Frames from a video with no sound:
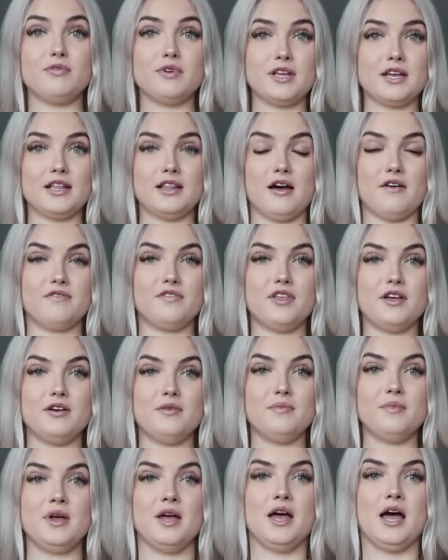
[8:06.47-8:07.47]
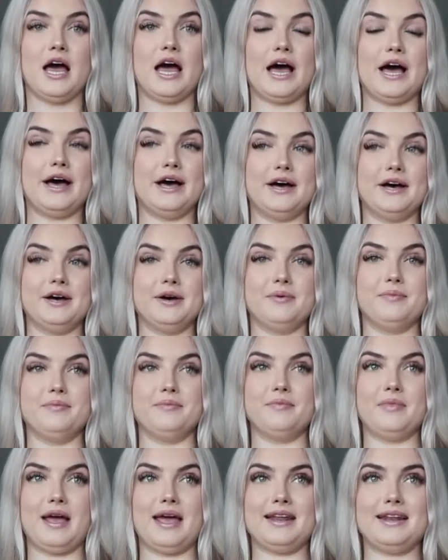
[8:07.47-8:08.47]
really love them.
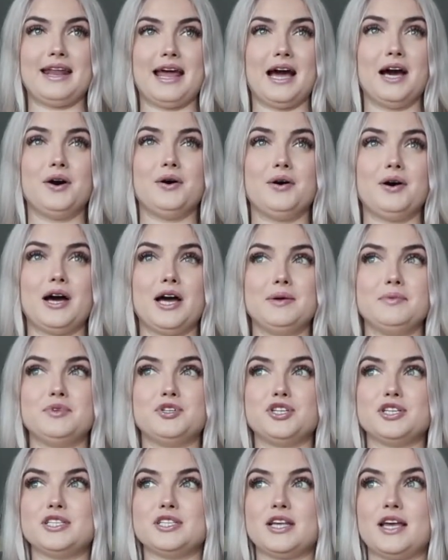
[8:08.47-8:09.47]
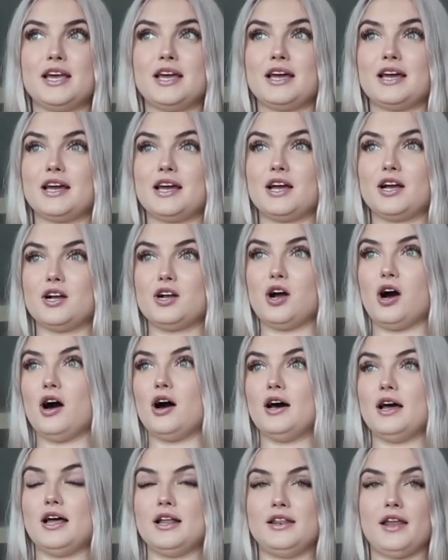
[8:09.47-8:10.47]
And now I'm just like
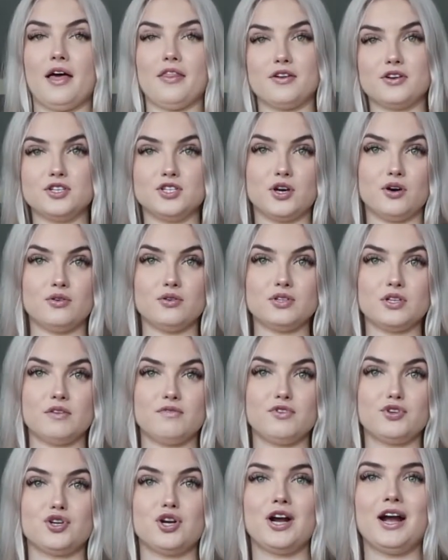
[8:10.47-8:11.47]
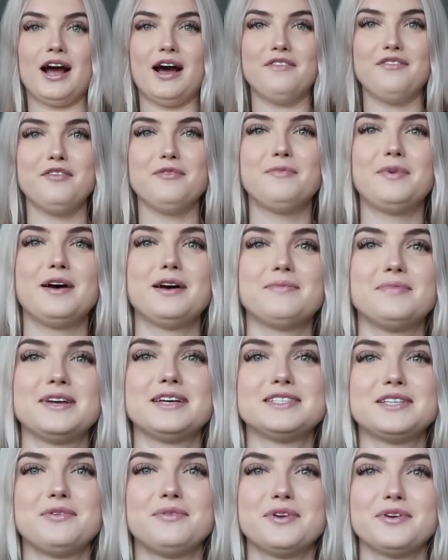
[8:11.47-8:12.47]
got another dose of the travel bug
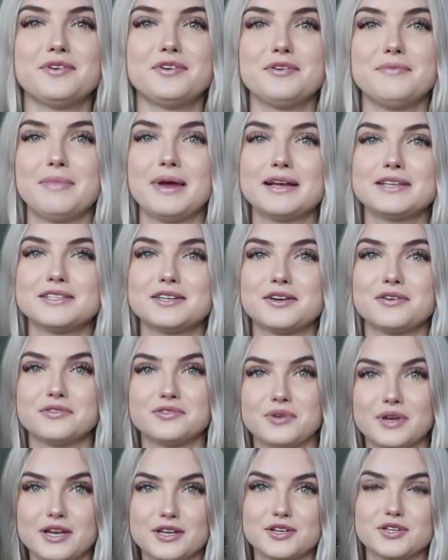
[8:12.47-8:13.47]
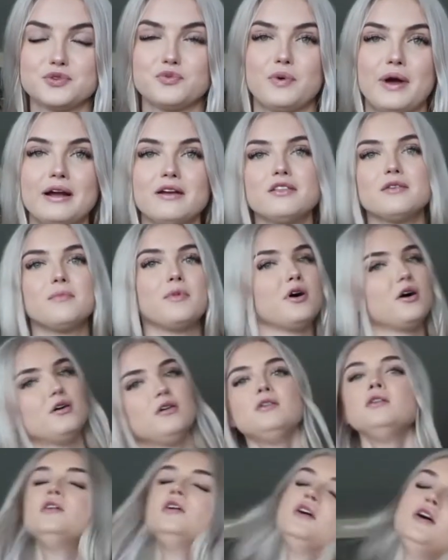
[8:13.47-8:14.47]
because I want to go to Mexico so I can just wear them
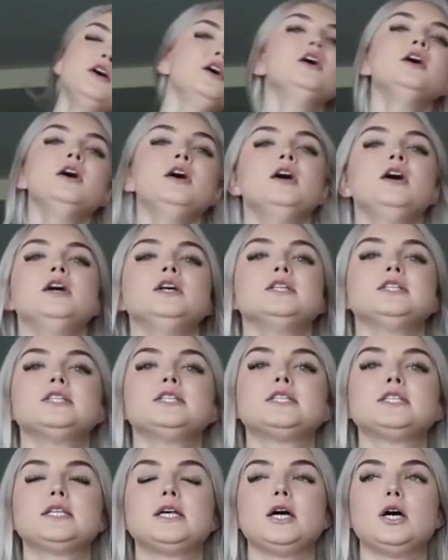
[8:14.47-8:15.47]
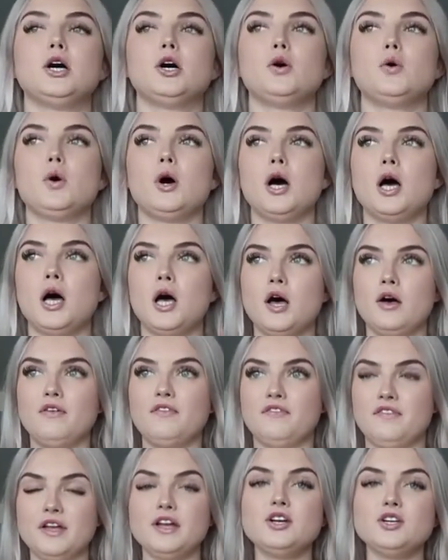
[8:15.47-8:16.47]
all. So
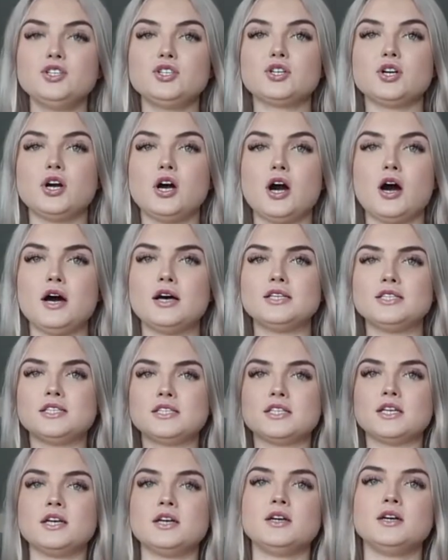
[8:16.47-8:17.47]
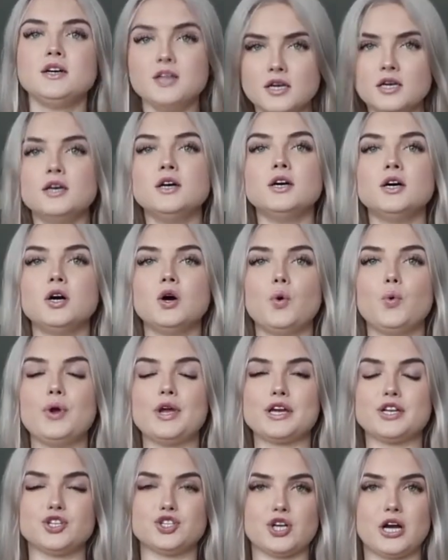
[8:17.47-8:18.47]
fingers crossed we
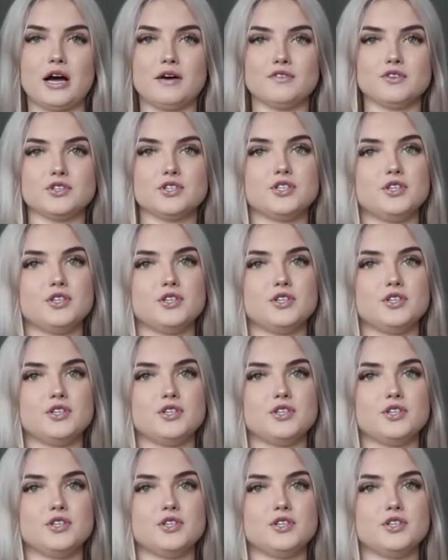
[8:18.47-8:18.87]
can travel